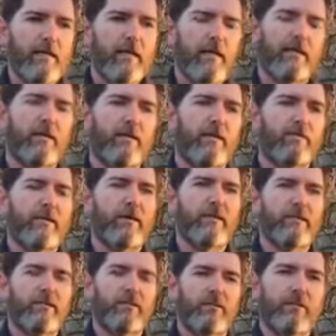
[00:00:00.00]
and the only way
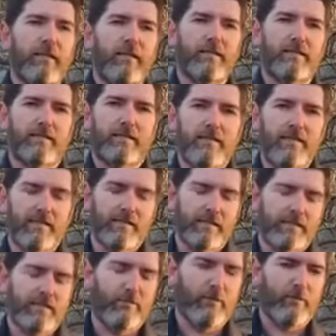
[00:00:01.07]
to do that is to get the
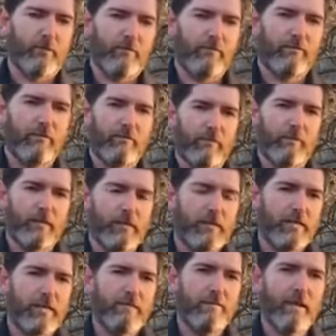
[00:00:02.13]
support from the
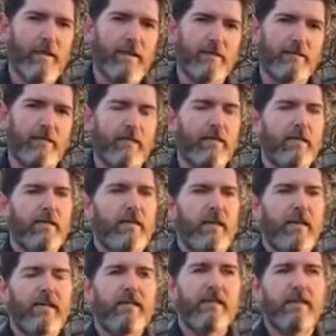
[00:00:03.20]
Reclaim Act,
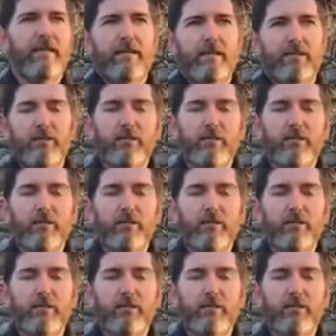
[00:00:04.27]
and then to